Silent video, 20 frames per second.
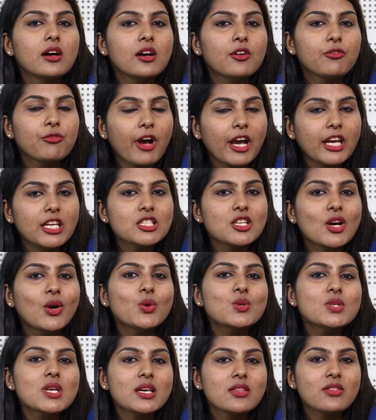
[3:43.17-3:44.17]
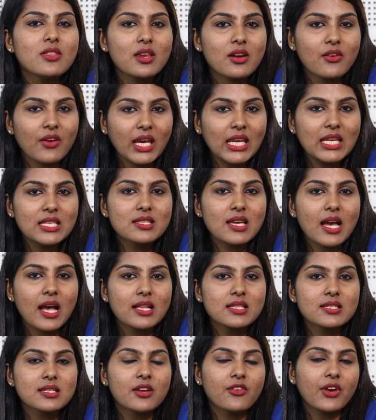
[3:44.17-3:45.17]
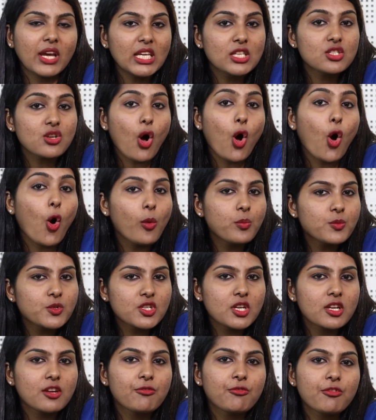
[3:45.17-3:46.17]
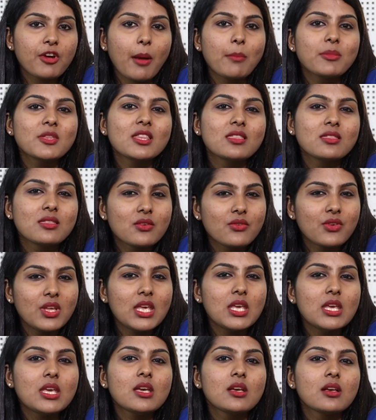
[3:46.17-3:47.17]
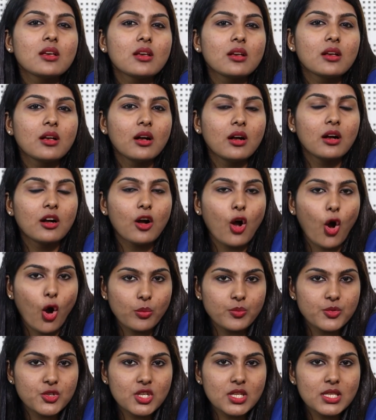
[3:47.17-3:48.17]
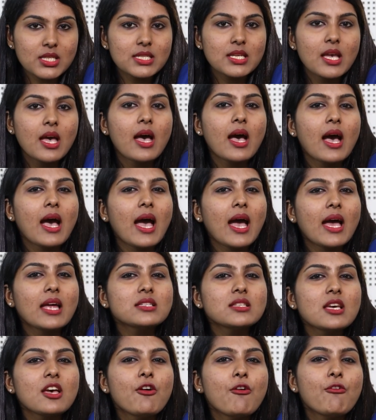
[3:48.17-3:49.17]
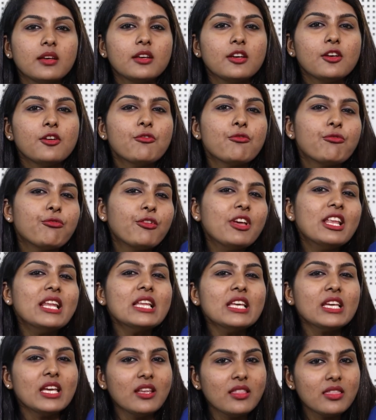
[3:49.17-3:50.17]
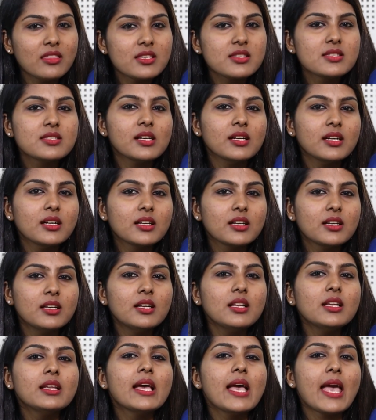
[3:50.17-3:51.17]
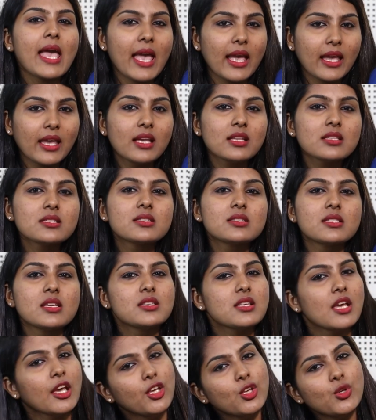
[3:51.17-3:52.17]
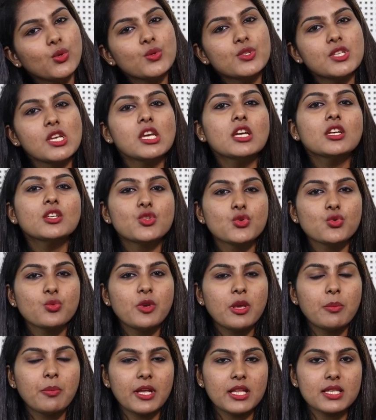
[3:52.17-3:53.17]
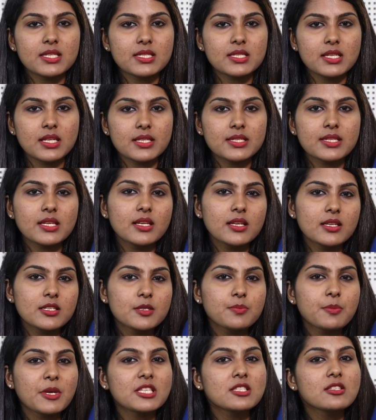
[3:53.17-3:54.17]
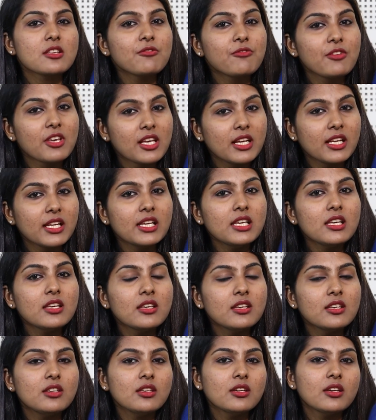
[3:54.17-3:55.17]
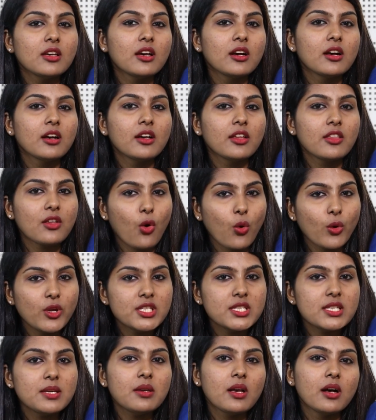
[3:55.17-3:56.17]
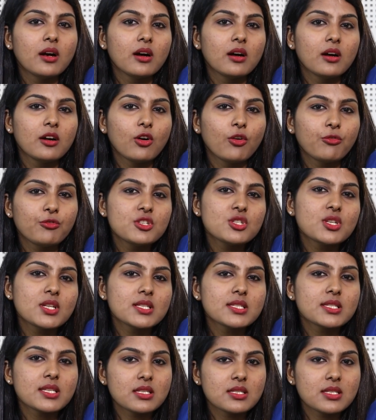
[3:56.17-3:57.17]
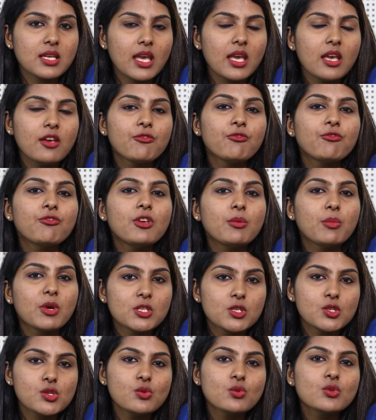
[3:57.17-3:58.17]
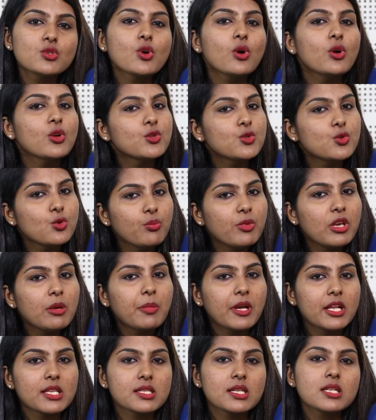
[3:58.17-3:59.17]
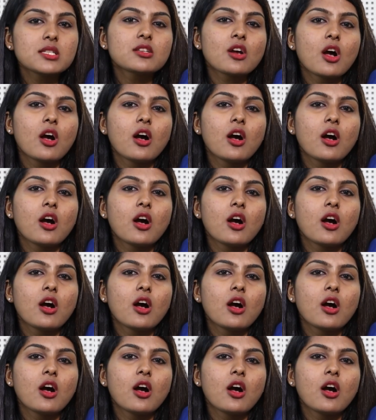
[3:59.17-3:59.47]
find out the right answer, right option from the 3 options, and fill in the circle against it using 2B pencils. Specifically, OET officials say we must use 2B pencils